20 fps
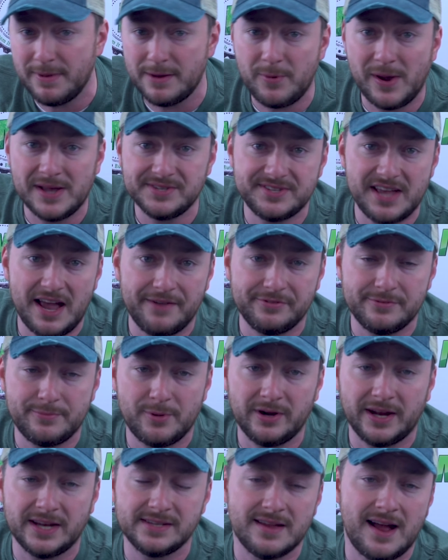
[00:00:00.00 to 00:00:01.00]

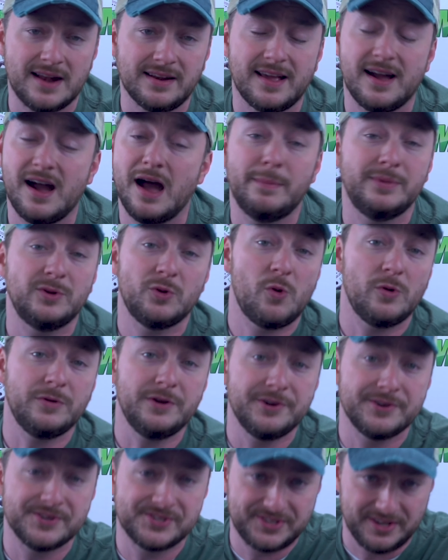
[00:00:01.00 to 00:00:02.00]
MidwestAftermarket.com, and
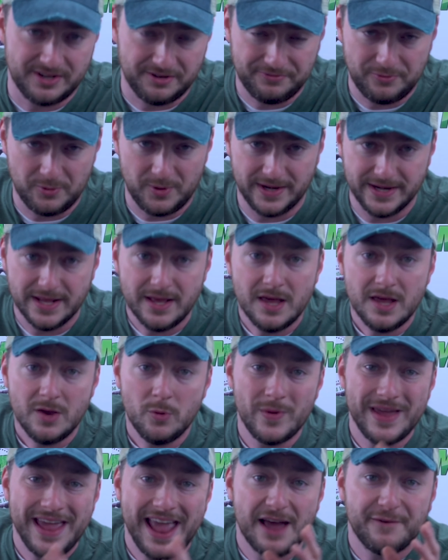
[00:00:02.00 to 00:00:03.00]
order yourself one.
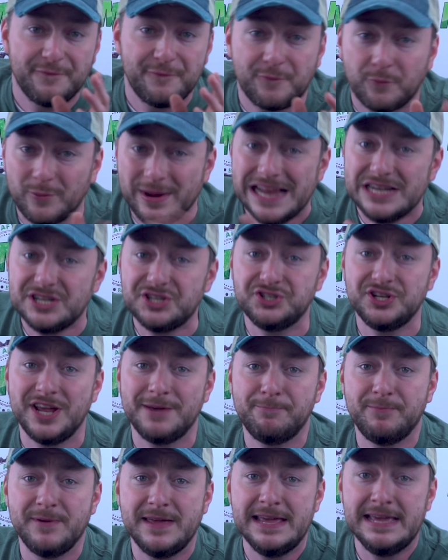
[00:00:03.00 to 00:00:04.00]
We have free
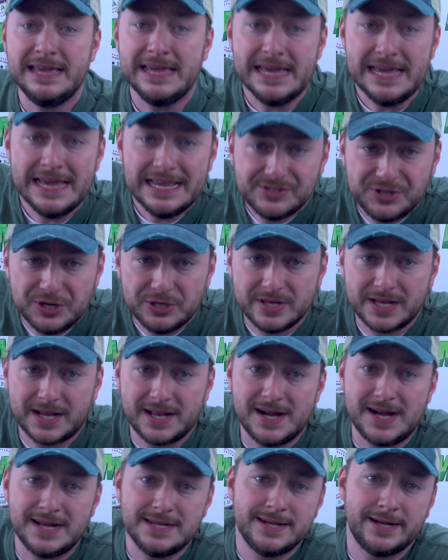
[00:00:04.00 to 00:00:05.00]
shipping to the
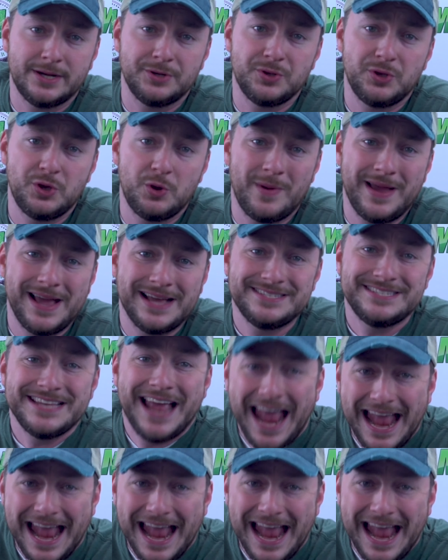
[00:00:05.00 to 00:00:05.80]
continental U.S.,